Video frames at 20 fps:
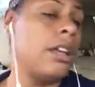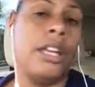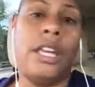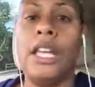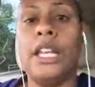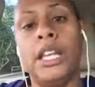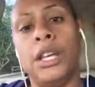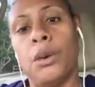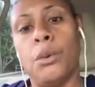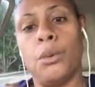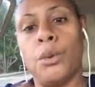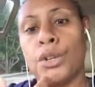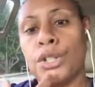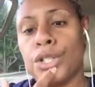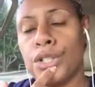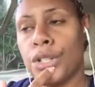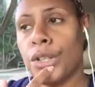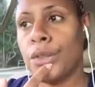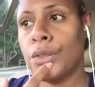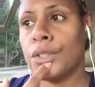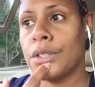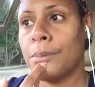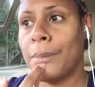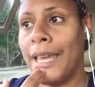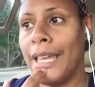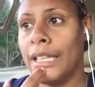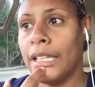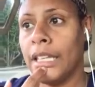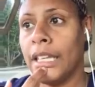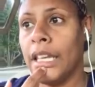any award shows
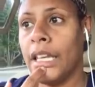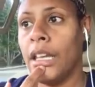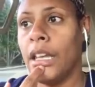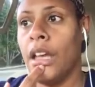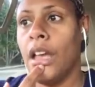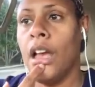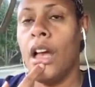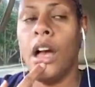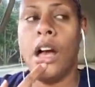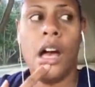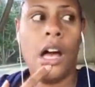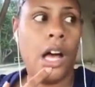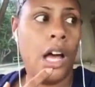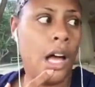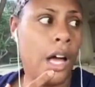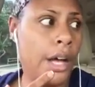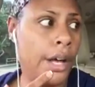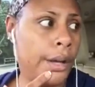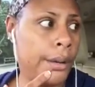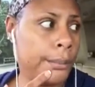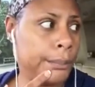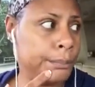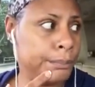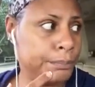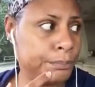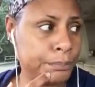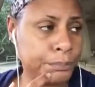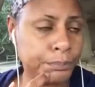mainly. But